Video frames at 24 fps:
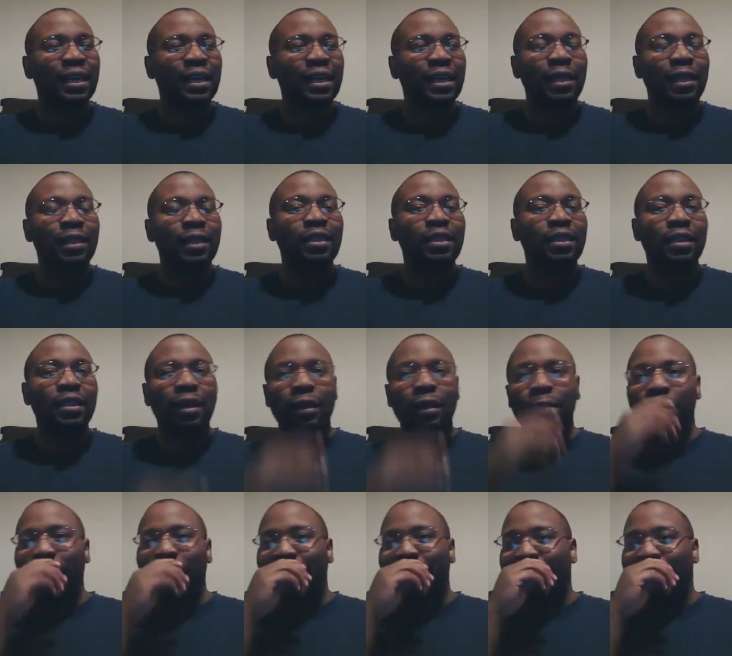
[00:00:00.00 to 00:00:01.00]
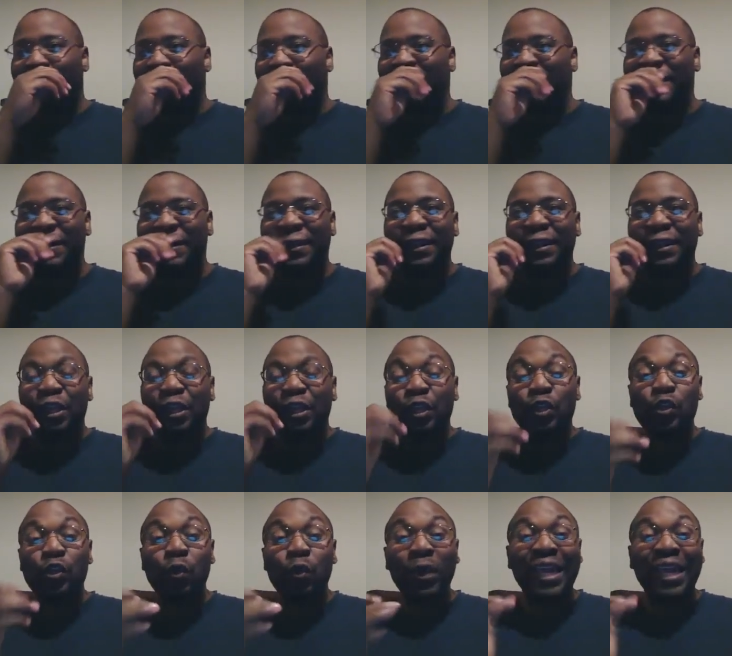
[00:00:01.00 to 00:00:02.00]
Look, man,
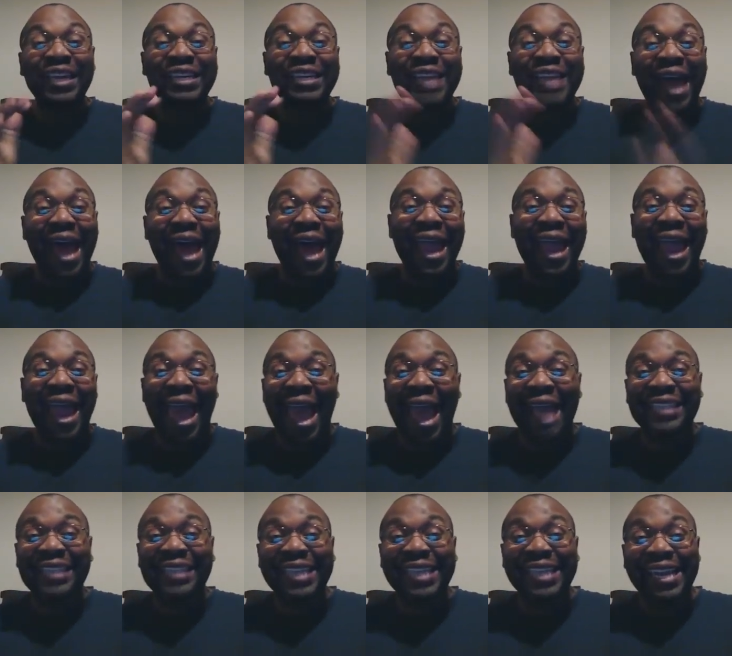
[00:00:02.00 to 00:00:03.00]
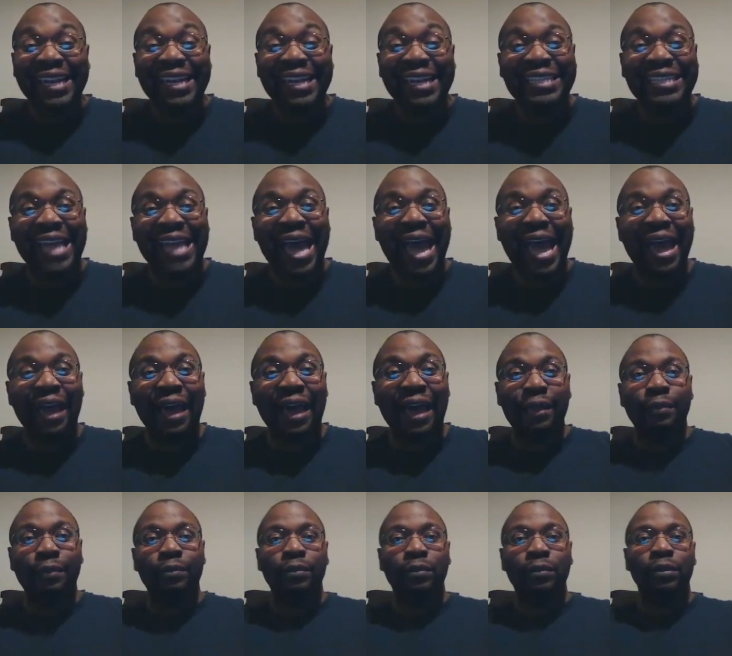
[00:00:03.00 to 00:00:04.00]
you can die at any
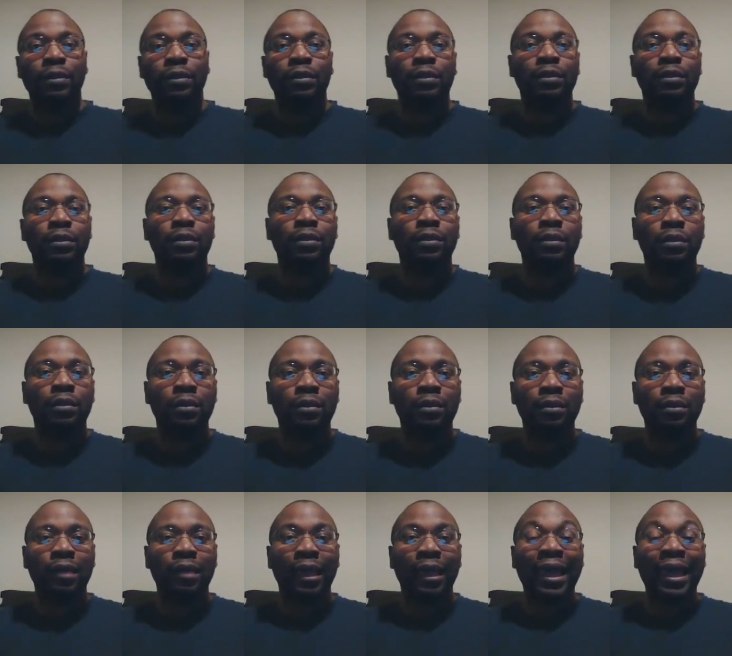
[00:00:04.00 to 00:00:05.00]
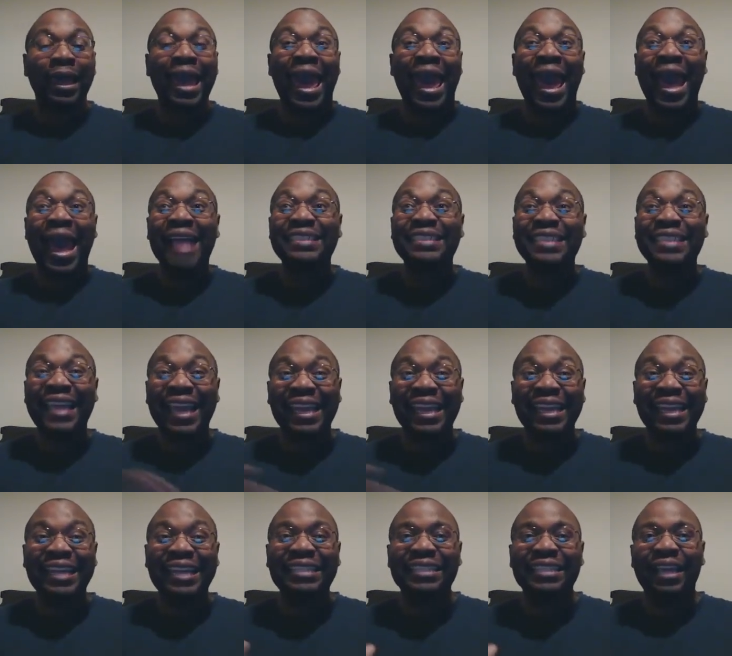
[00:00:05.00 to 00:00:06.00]
time. At any
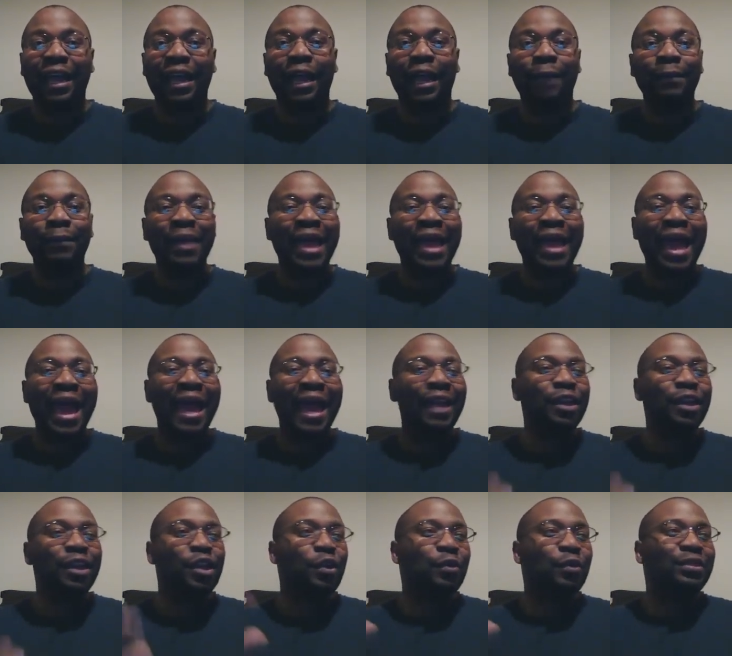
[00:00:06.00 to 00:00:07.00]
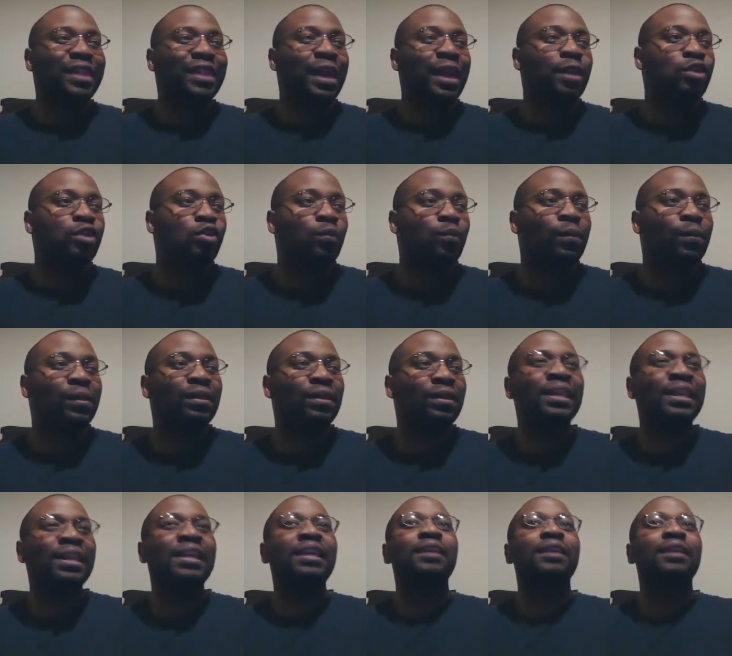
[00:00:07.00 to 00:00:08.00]
time. I know that you
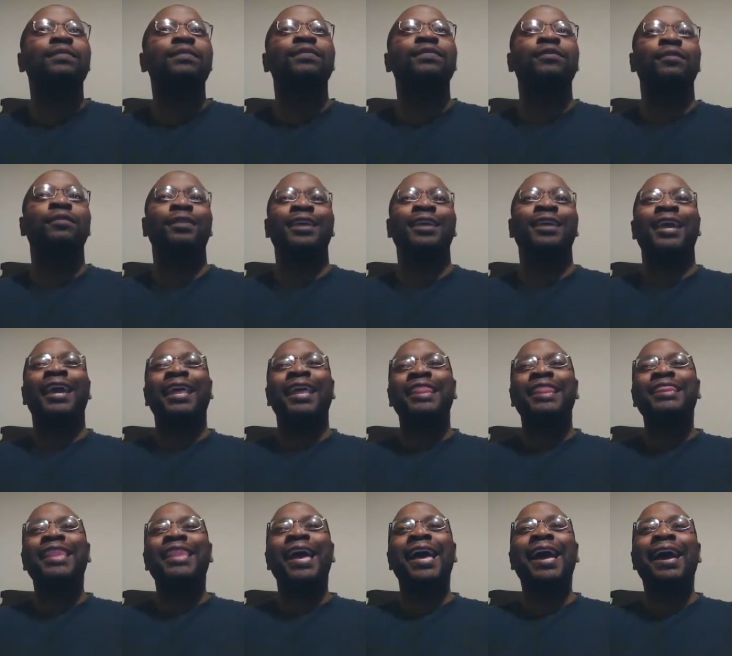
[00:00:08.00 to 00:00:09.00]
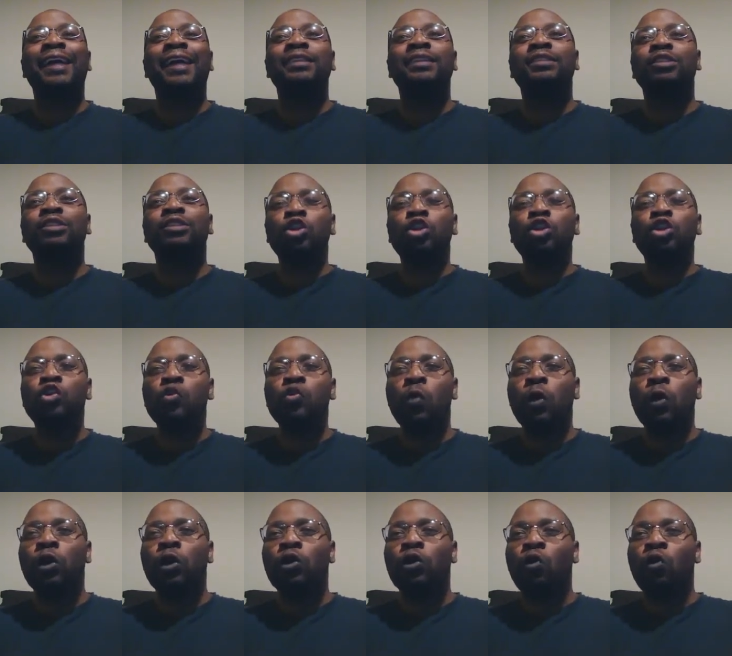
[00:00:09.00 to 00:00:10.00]
believe that you are
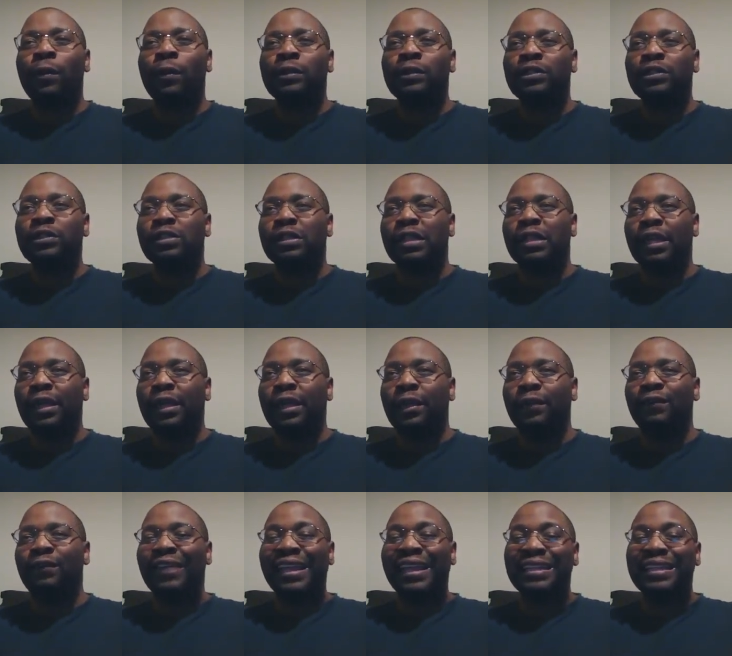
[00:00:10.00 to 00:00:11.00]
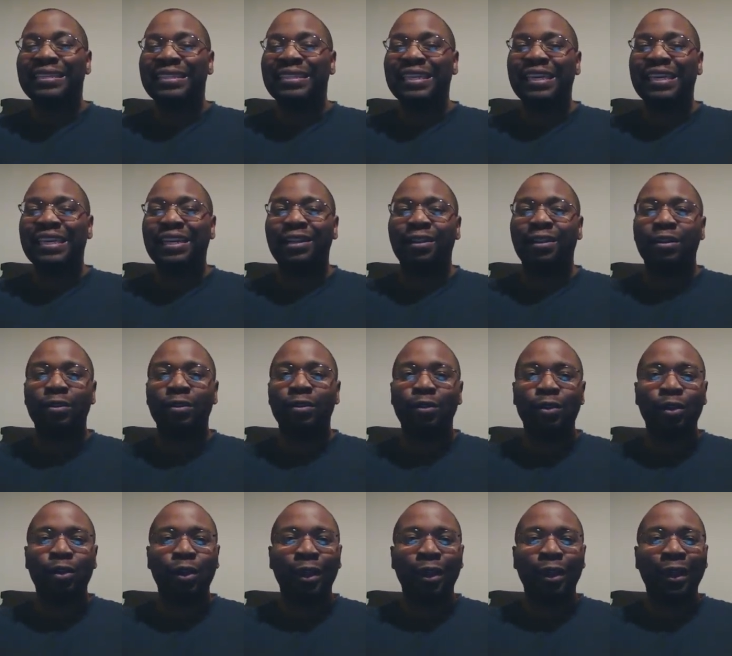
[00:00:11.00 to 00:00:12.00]
going to live until
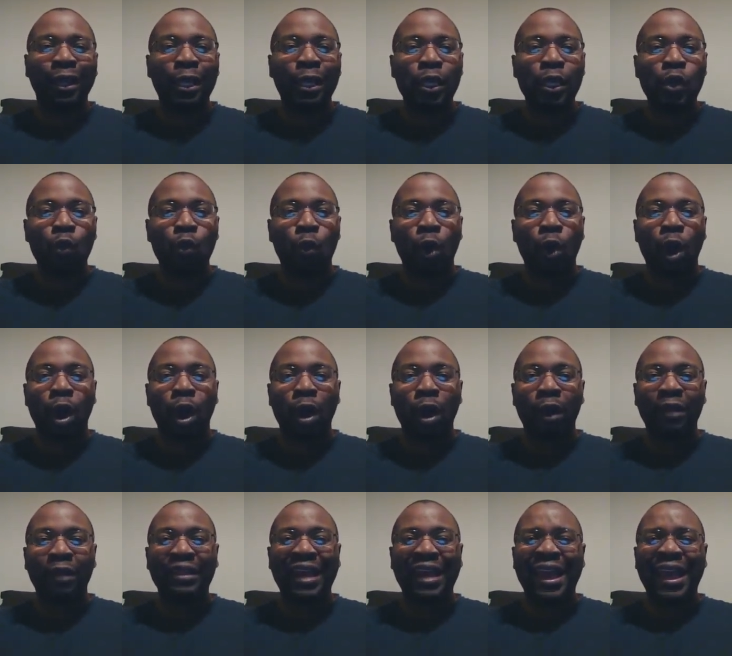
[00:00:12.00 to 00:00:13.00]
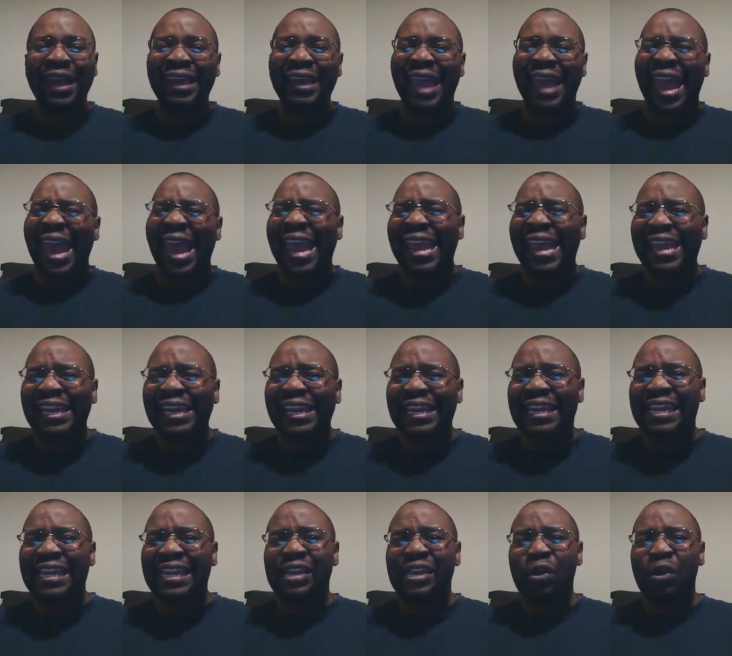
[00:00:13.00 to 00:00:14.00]
you are like
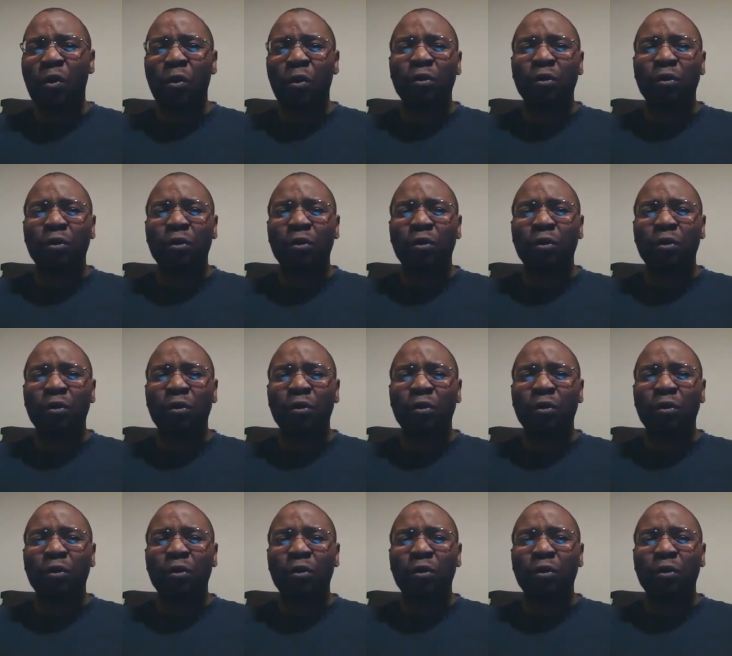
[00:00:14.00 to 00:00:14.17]
80 or